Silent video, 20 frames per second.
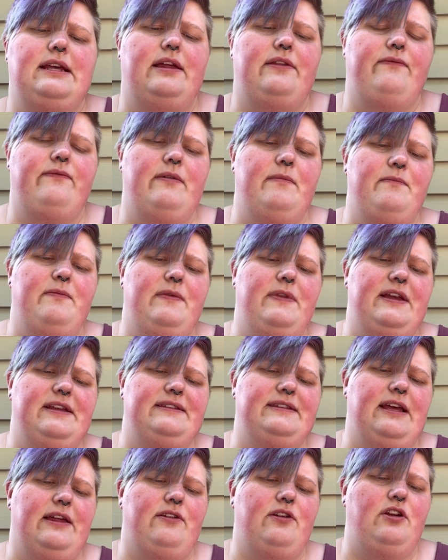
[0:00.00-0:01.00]
From the
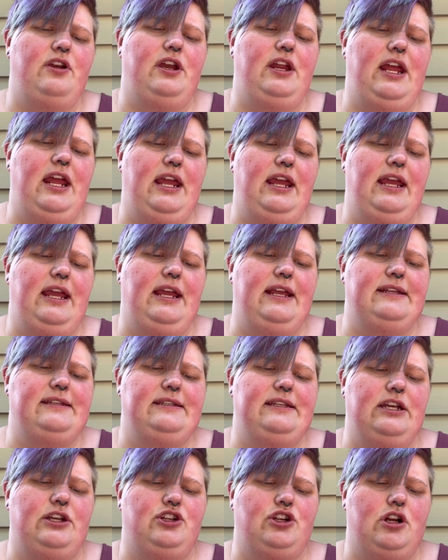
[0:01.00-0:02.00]
Southern Yankee
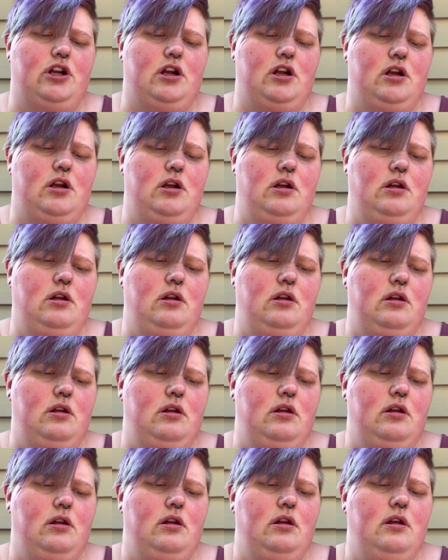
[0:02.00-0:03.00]
Stitcher.
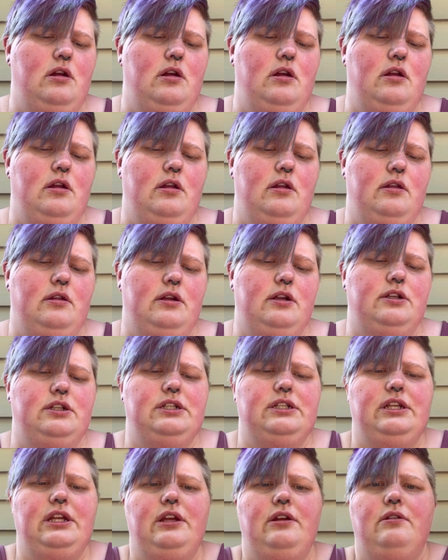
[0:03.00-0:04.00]
They're
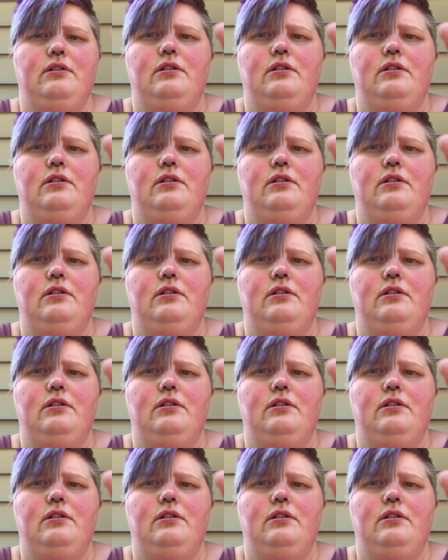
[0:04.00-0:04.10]
just cute